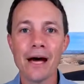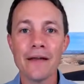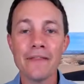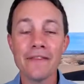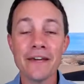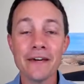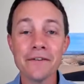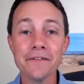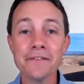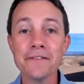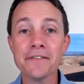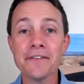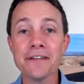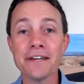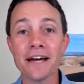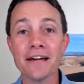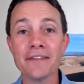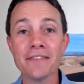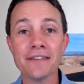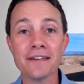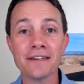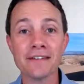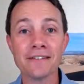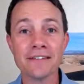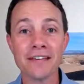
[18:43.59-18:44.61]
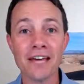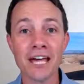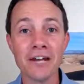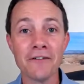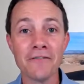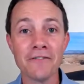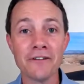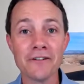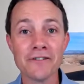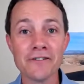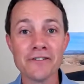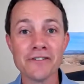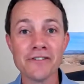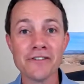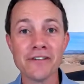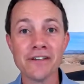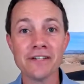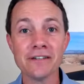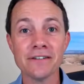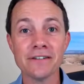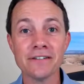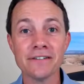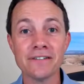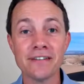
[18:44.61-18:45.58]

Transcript: The other thing I think is kind of interesting is